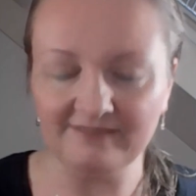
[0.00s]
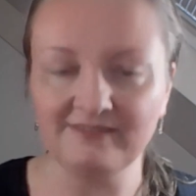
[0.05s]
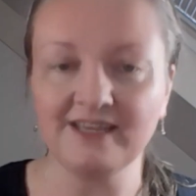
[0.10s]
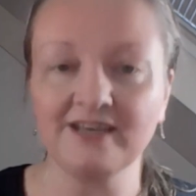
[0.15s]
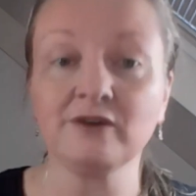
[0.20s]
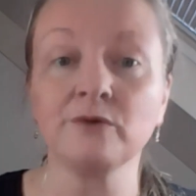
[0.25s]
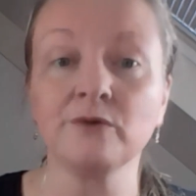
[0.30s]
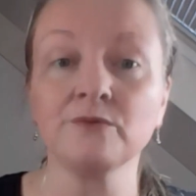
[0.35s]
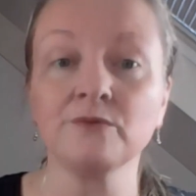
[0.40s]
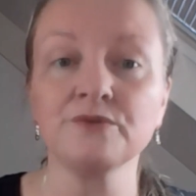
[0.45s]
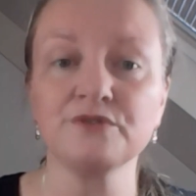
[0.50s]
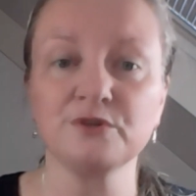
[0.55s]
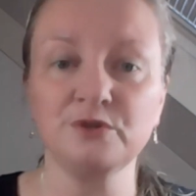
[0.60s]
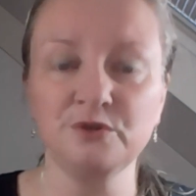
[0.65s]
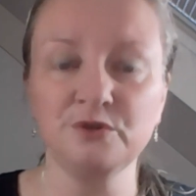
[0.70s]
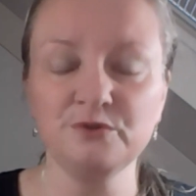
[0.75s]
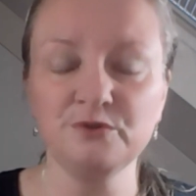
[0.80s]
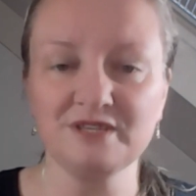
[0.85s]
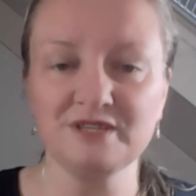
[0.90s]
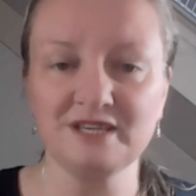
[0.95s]
They're also
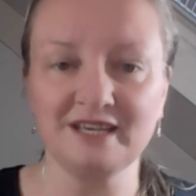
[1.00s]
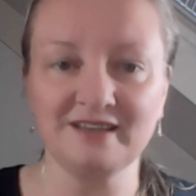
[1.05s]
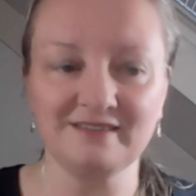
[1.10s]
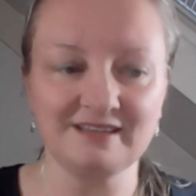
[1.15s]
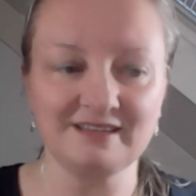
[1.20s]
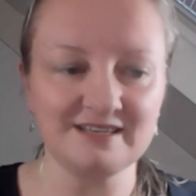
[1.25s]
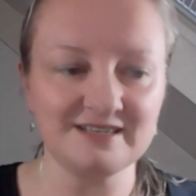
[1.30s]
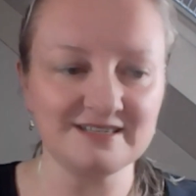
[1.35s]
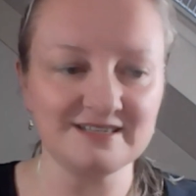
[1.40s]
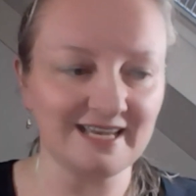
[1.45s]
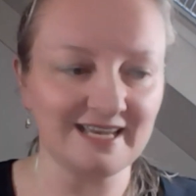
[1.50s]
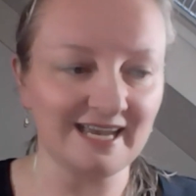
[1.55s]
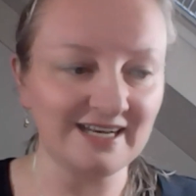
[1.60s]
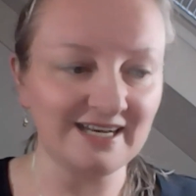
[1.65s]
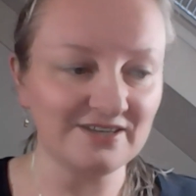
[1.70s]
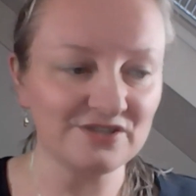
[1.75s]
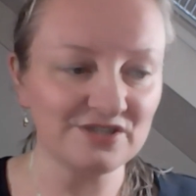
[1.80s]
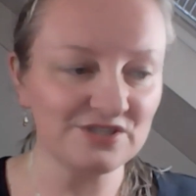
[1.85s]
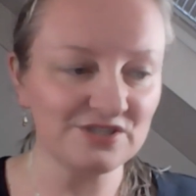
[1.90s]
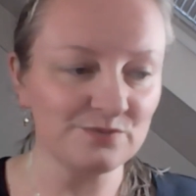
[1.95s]
using these
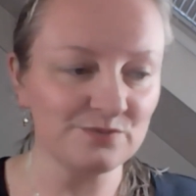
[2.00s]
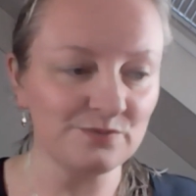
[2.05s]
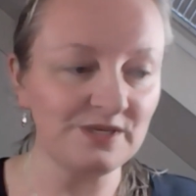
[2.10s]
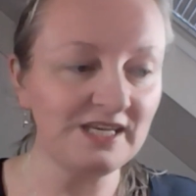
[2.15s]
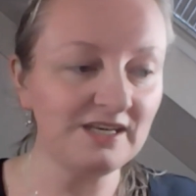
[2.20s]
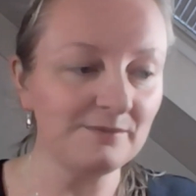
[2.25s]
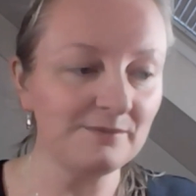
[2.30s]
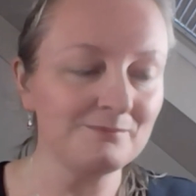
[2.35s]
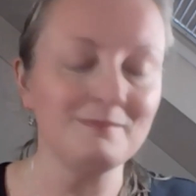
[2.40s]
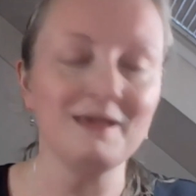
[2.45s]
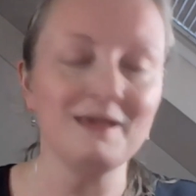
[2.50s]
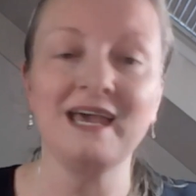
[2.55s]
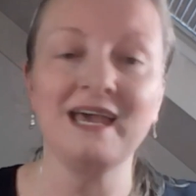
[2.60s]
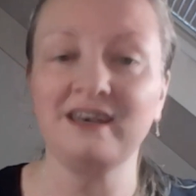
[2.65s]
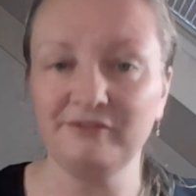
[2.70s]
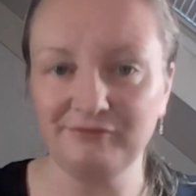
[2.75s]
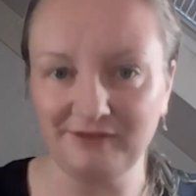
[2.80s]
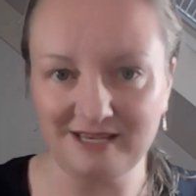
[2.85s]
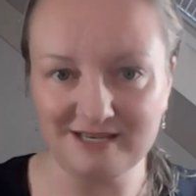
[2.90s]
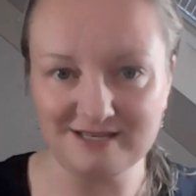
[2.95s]
energies. We
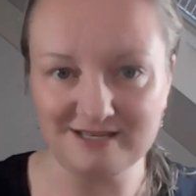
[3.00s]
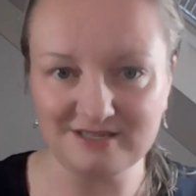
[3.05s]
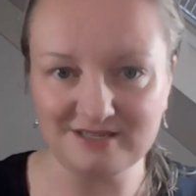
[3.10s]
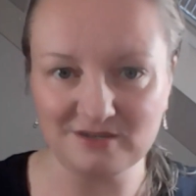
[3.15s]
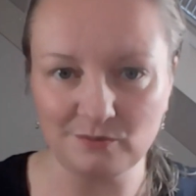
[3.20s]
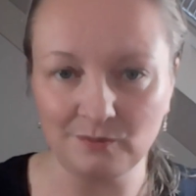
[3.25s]
manifest.